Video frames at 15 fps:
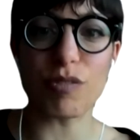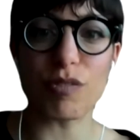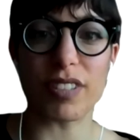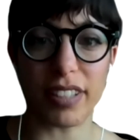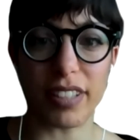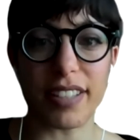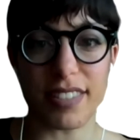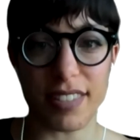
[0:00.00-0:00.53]
to
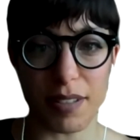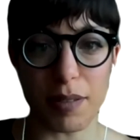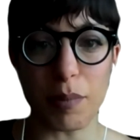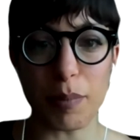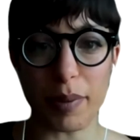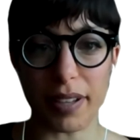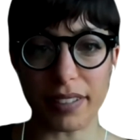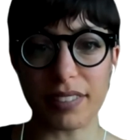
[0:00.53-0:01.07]
realize the
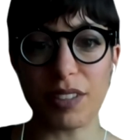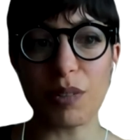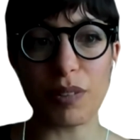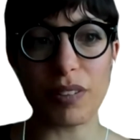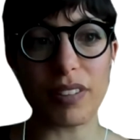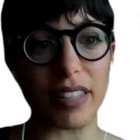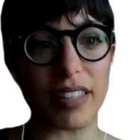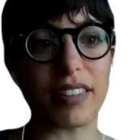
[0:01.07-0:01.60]
impact.
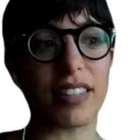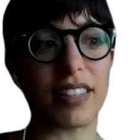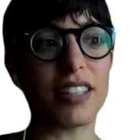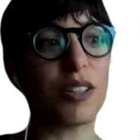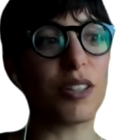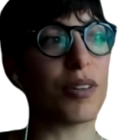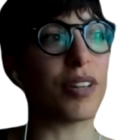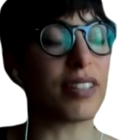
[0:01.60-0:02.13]
No,
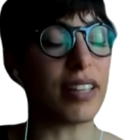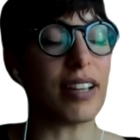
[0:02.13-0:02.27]
thank you, Ed.